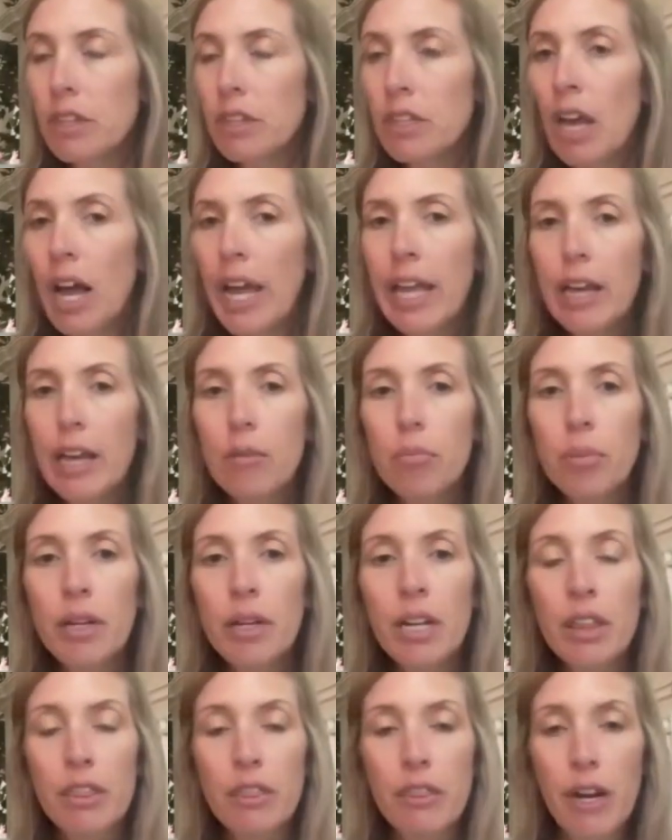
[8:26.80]
I had
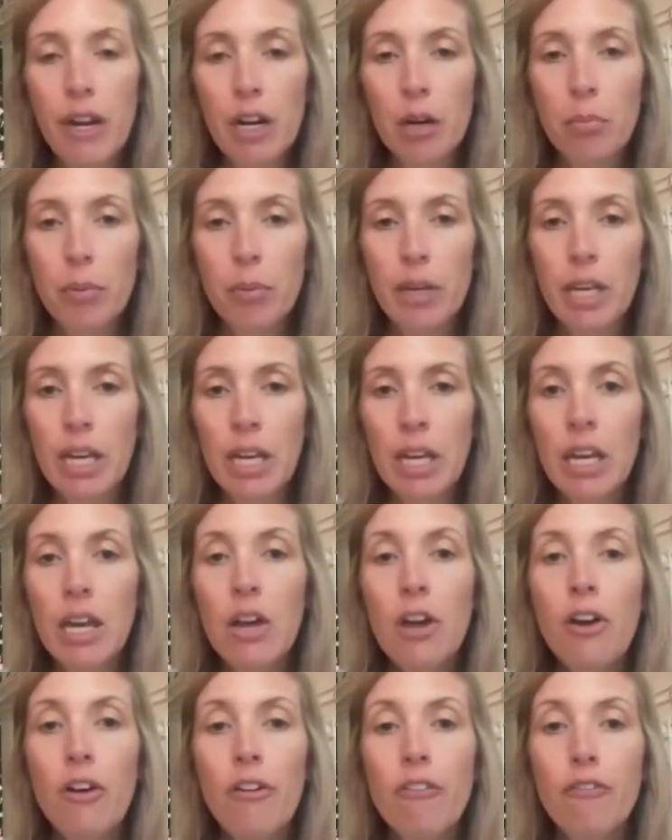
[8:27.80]
been in therapy
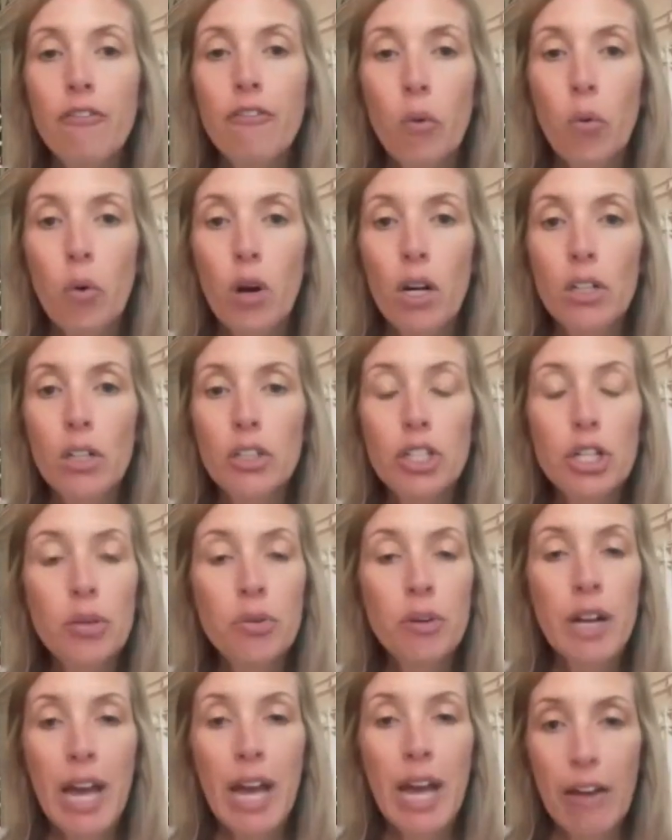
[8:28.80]
for
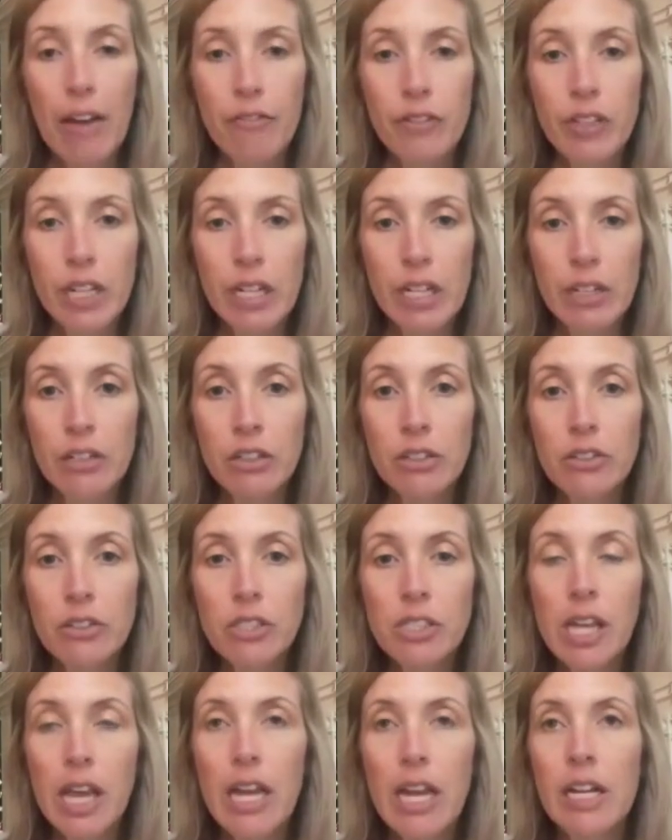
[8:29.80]
2.5
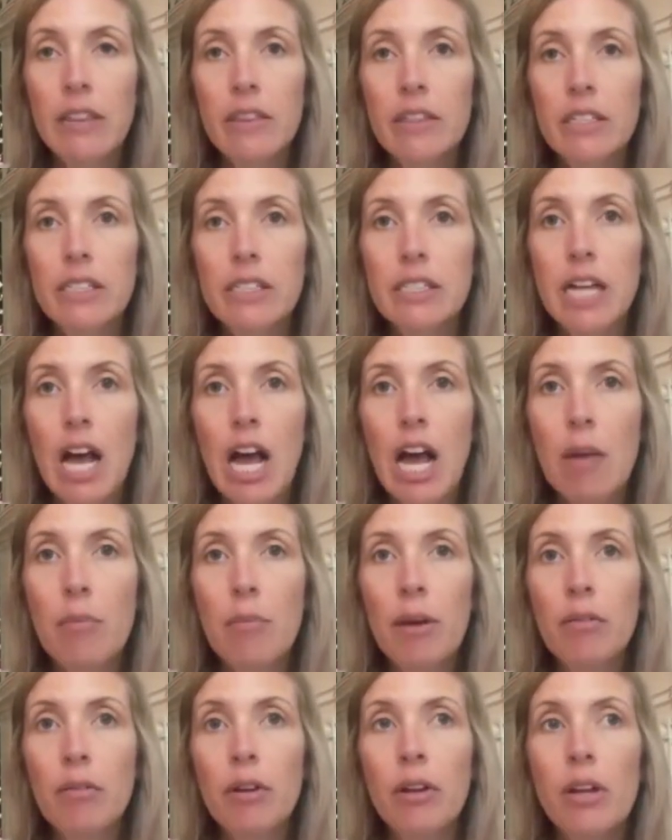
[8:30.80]
years. And in this
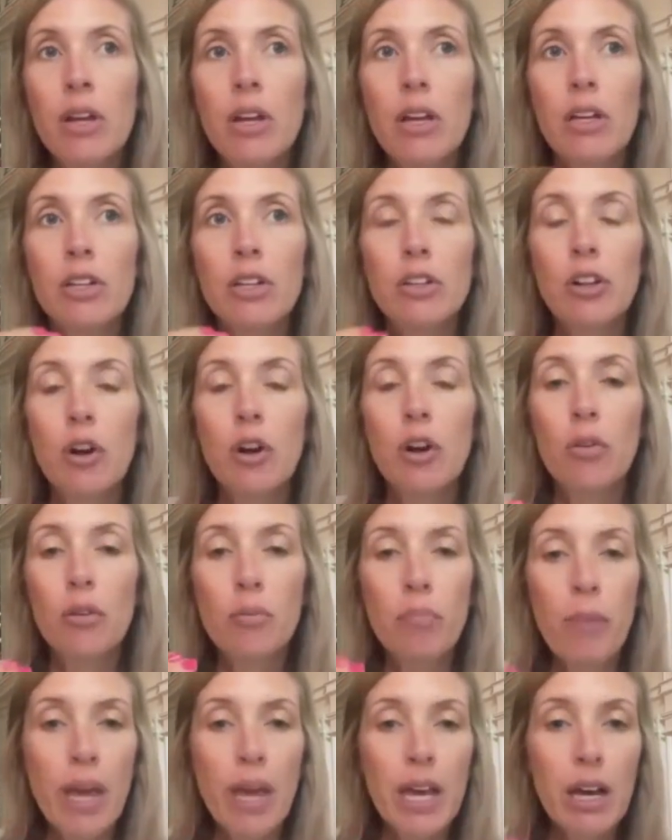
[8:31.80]
time, I would,
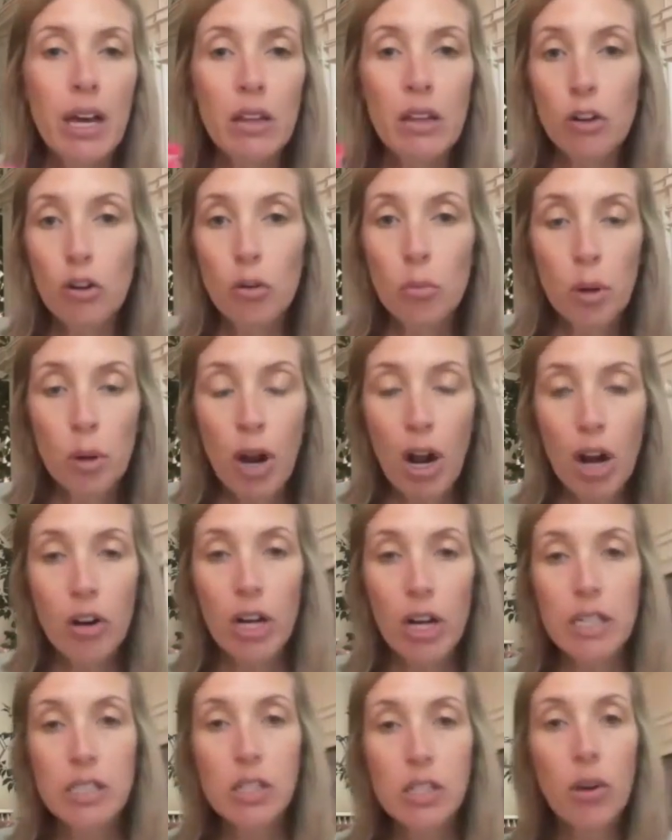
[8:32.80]
make a little
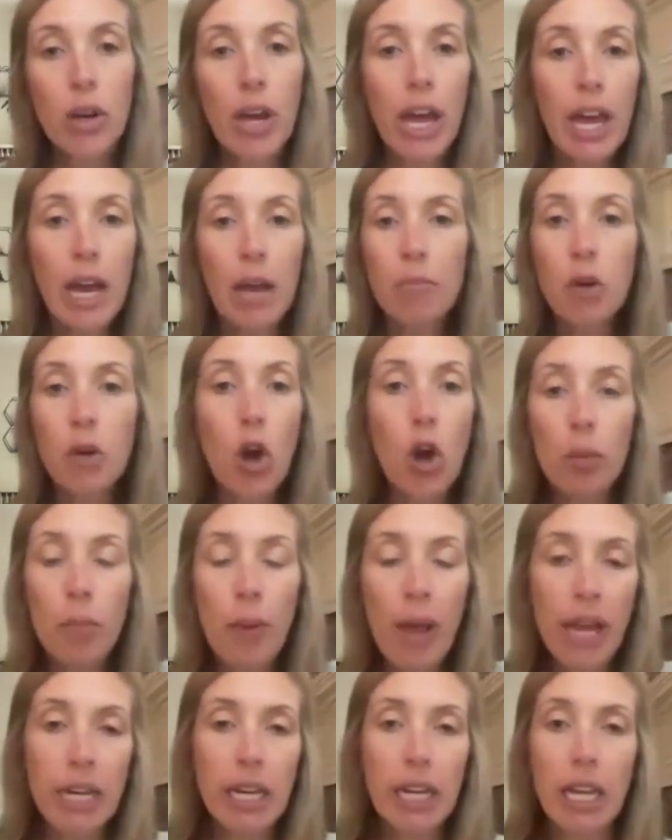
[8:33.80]
progress. Okay, I'm
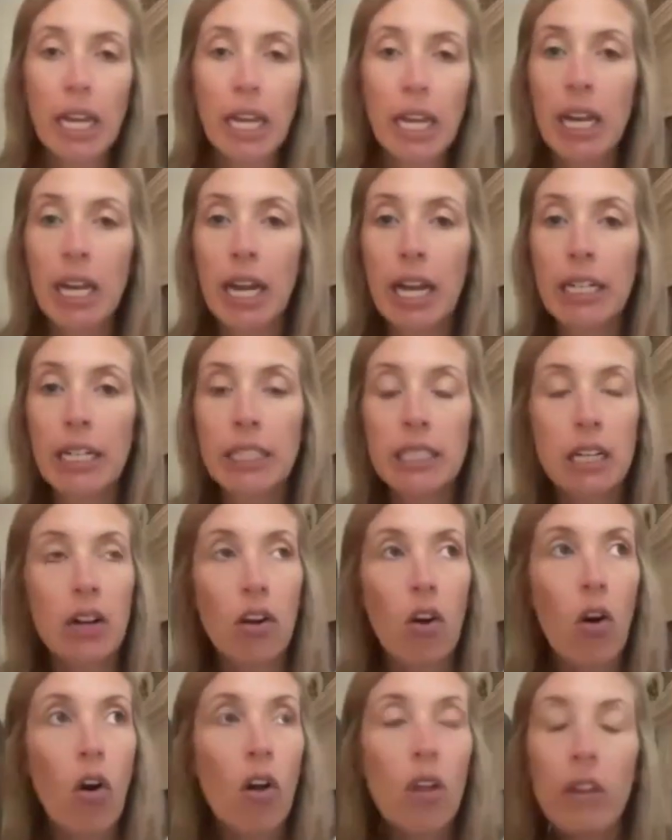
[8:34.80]
codependent. And I did
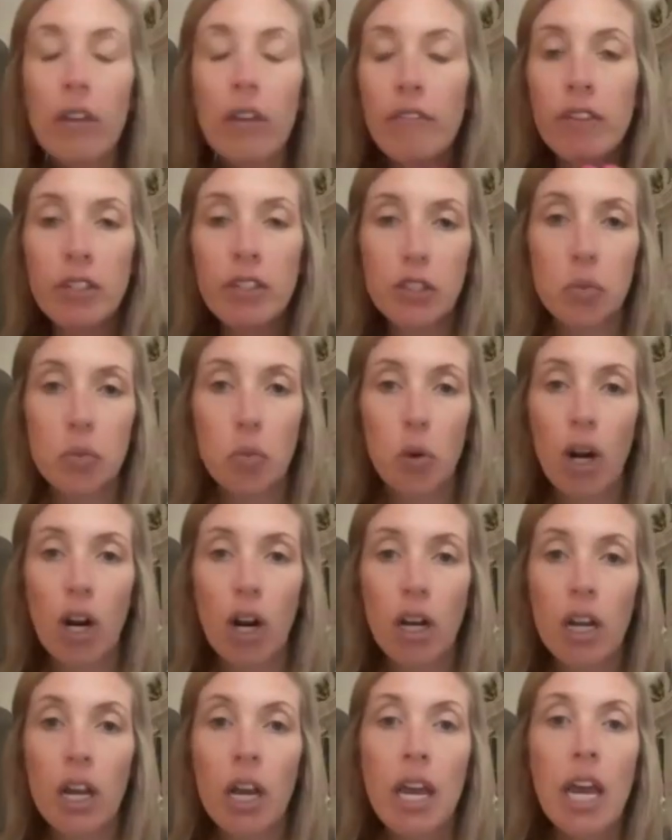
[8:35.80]
all of this
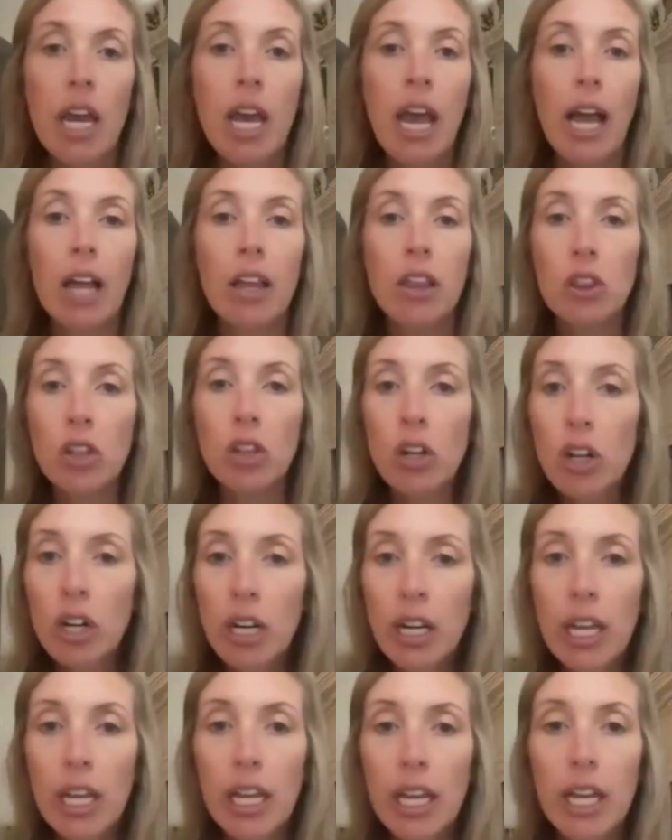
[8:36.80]
work and
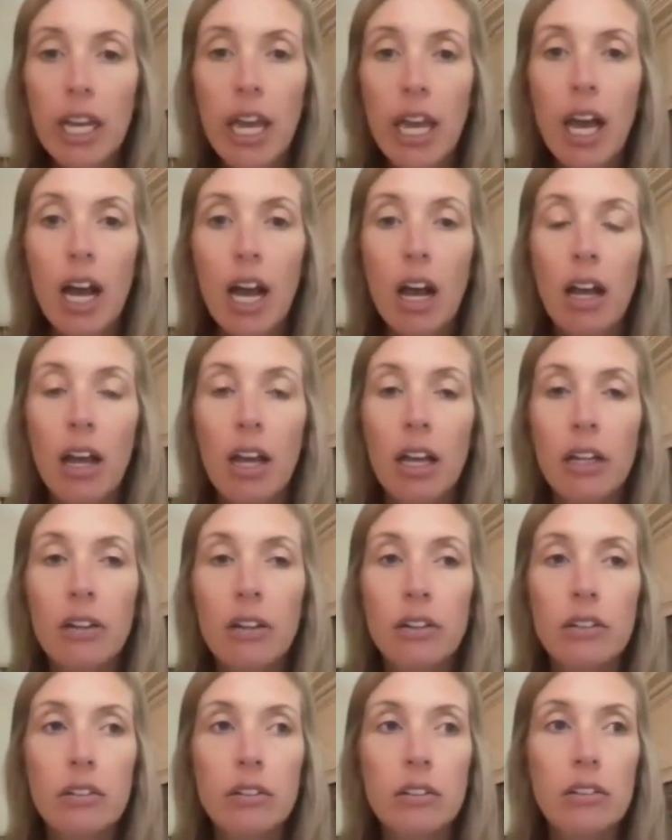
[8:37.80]
learning
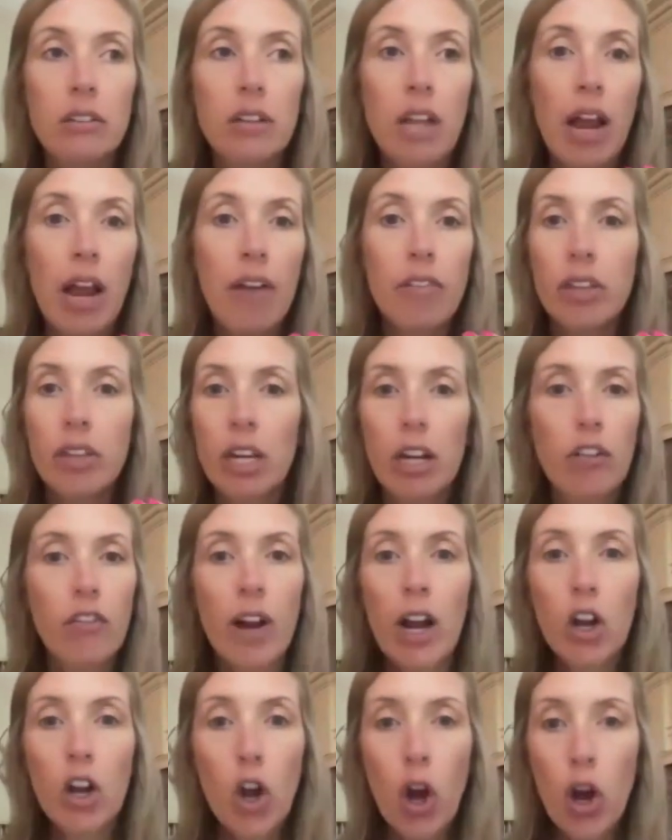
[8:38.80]
and everything
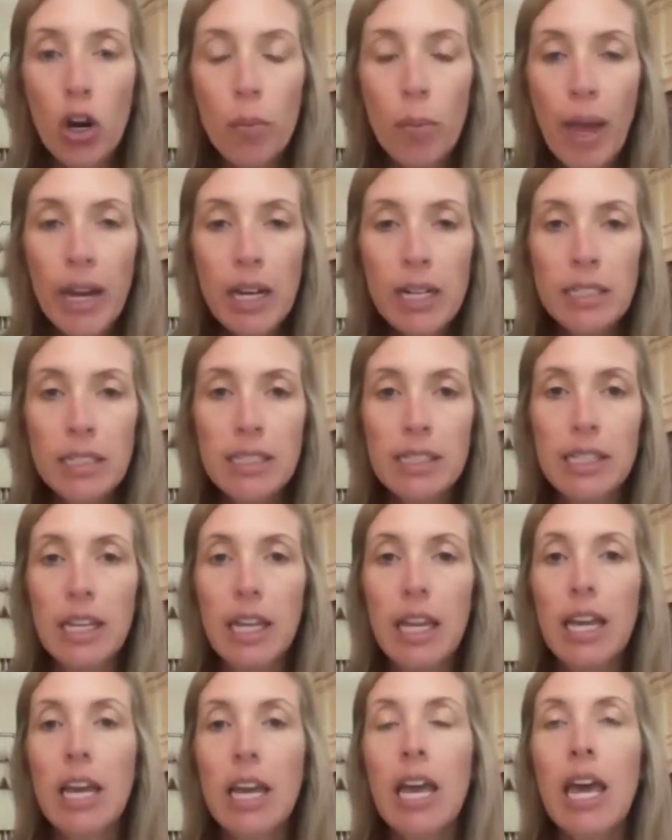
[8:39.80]
around
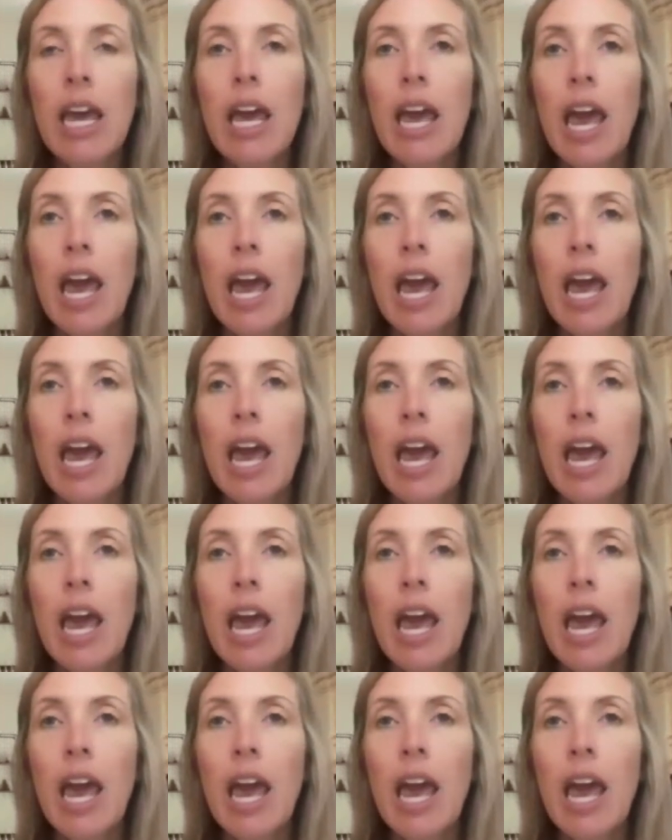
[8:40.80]
codependency.